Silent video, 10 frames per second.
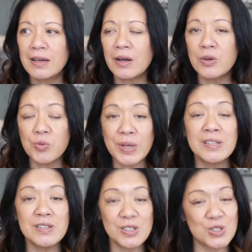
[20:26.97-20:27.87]
Agree
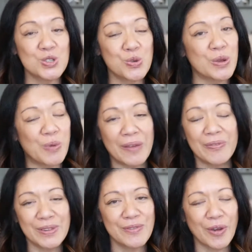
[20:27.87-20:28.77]
to disagree right
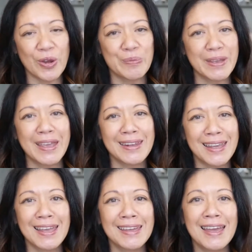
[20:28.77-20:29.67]
from the very
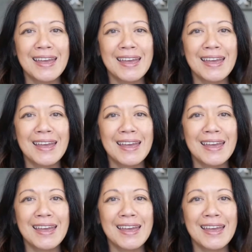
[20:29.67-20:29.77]
beginning,